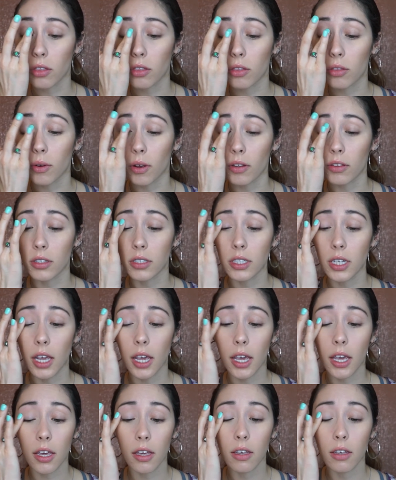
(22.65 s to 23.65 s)
throughout the
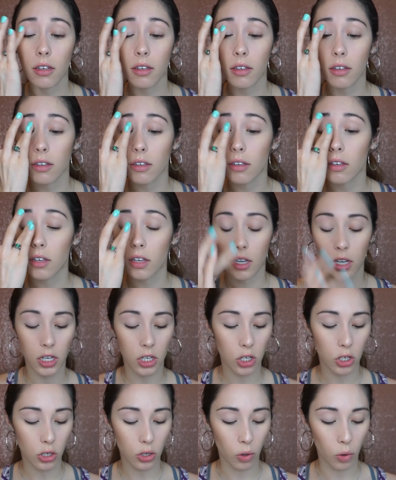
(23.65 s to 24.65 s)
day
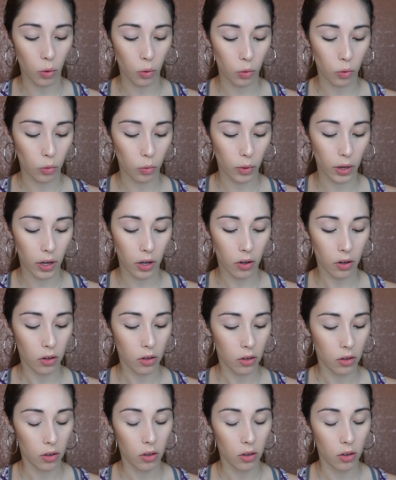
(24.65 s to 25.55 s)
and just hold well.